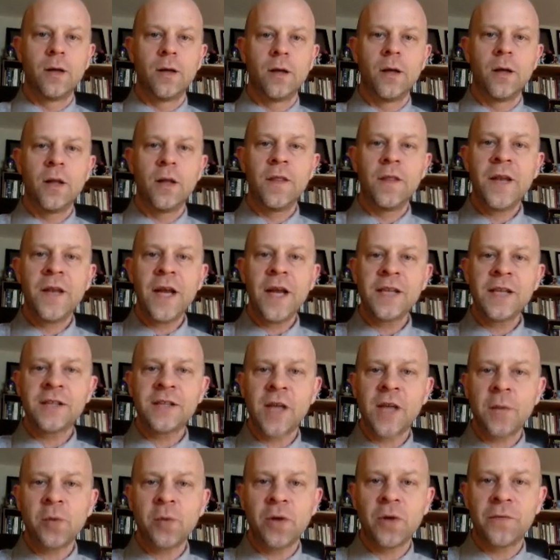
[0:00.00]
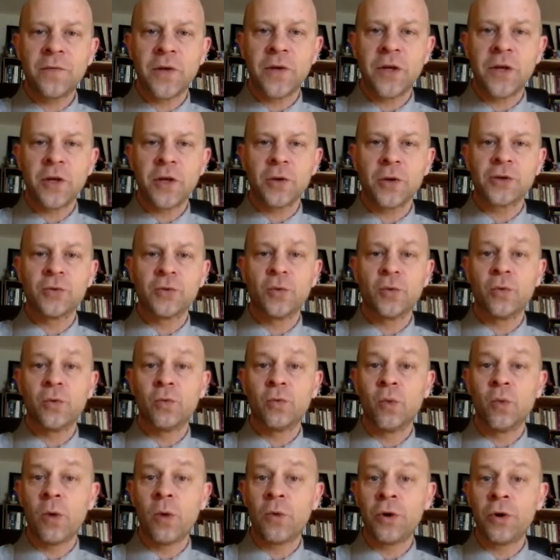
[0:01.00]
In the next couple of videos,
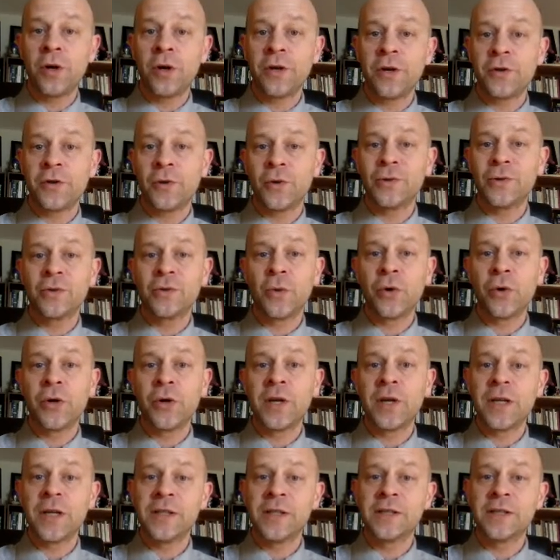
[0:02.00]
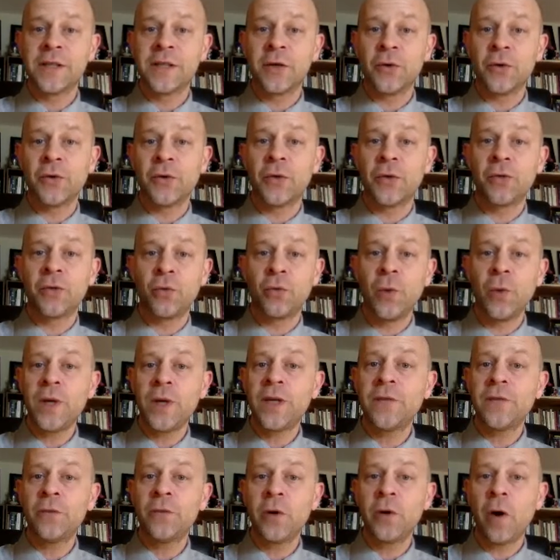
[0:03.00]
what we're going to do is we're going to consider the three
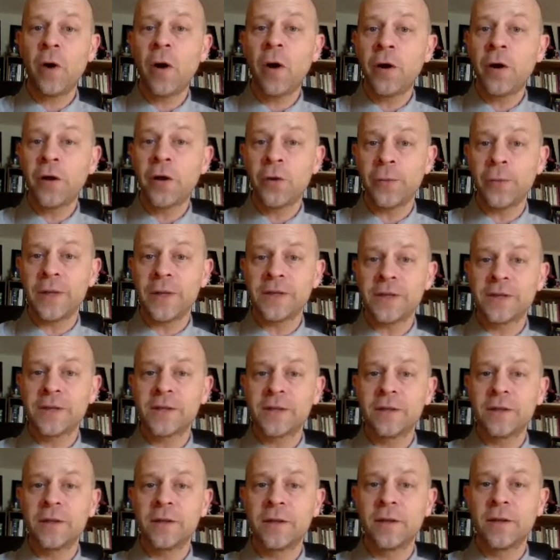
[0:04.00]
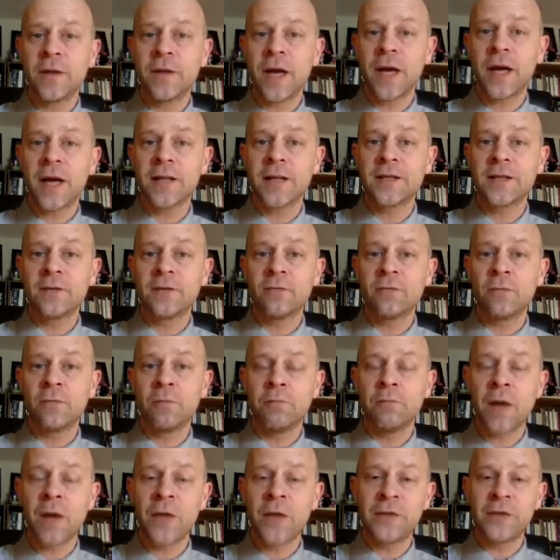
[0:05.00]
different arguments that
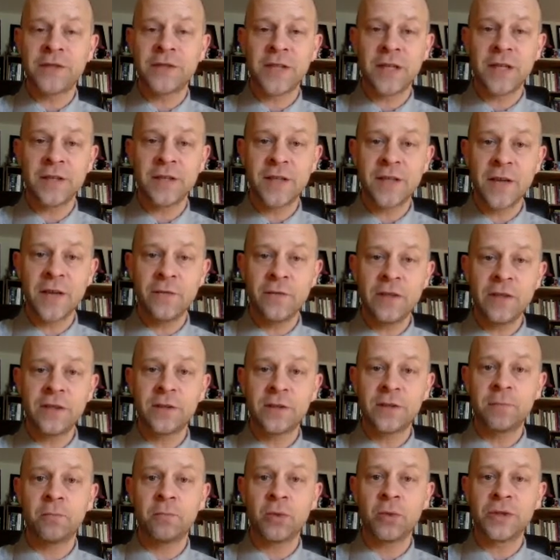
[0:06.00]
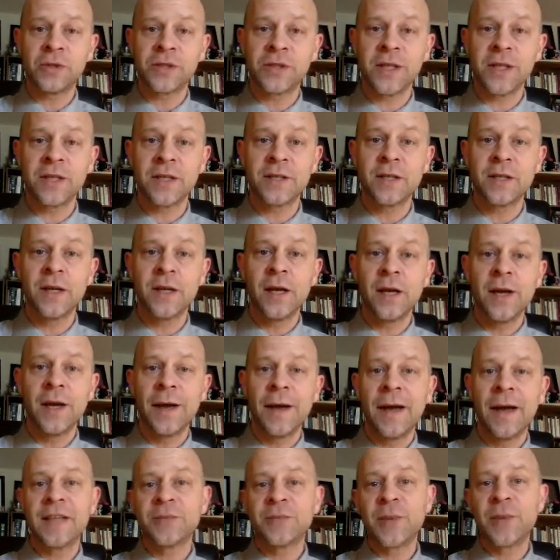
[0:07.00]
Madison and Davis present
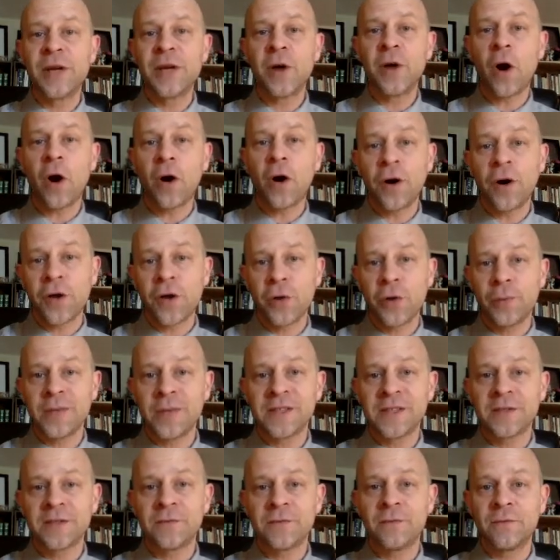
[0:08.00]
as being arguments